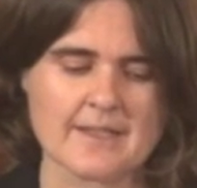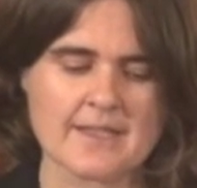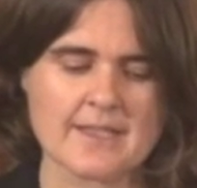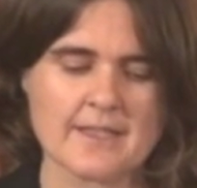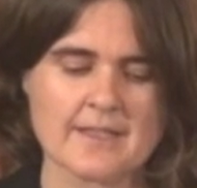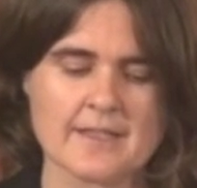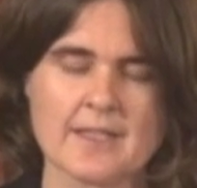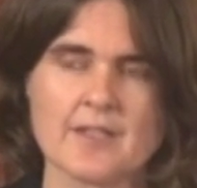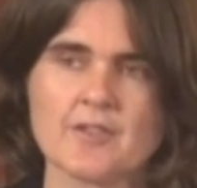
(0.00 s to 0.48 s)

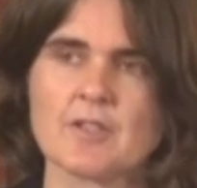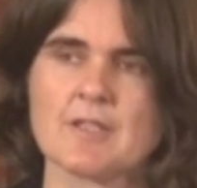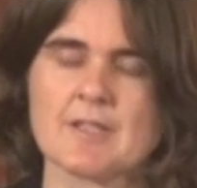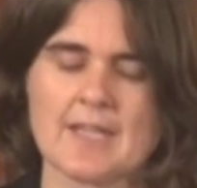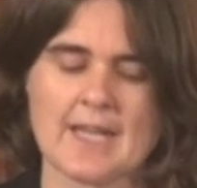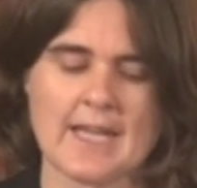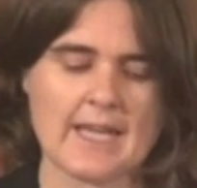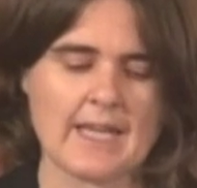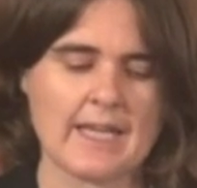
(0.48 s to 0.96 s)
such
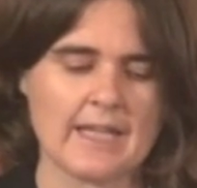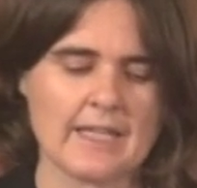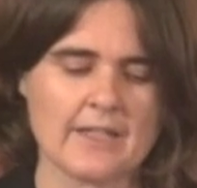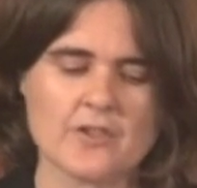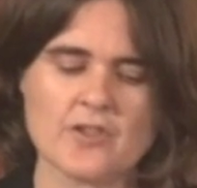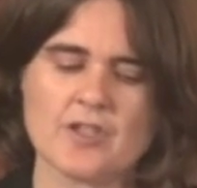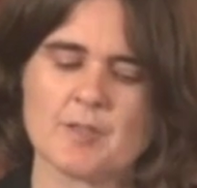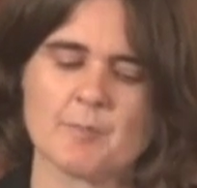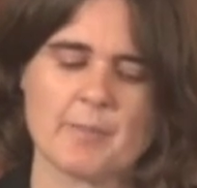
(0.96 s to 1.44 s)
as
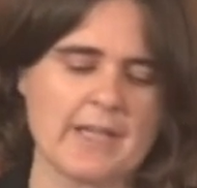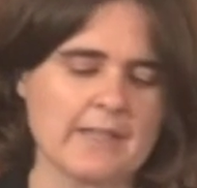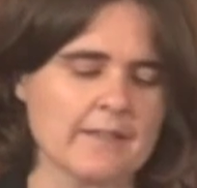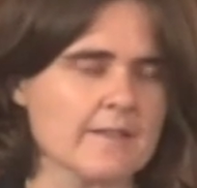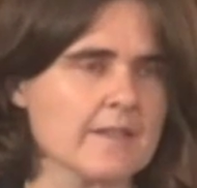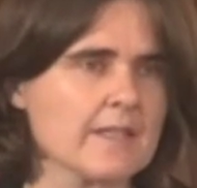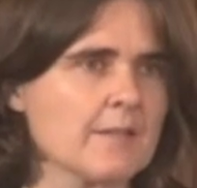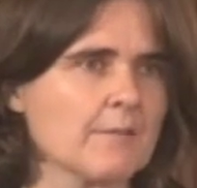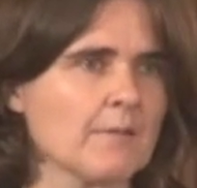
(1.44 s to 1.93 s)
age,
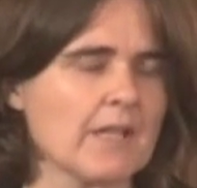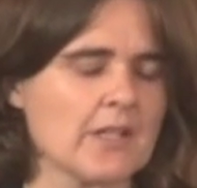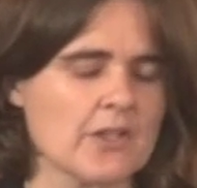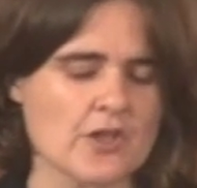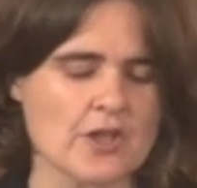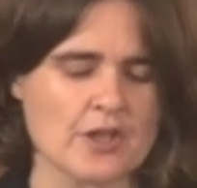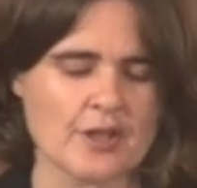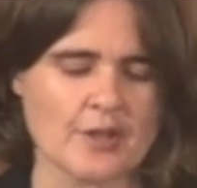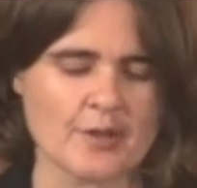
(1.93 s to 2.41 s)
dependency
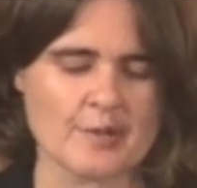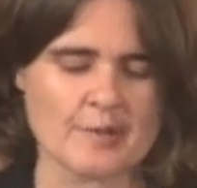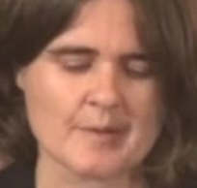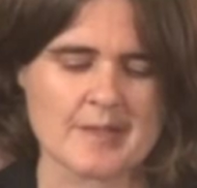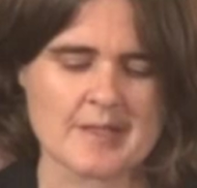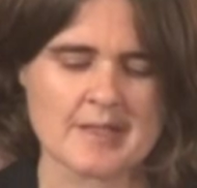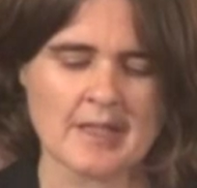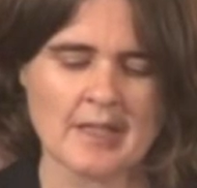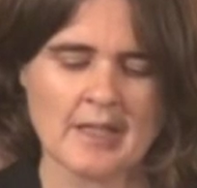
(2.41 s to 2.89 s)

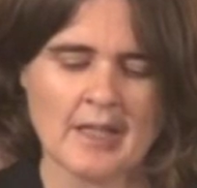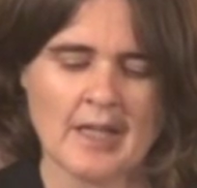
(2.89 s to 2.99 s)
ratios,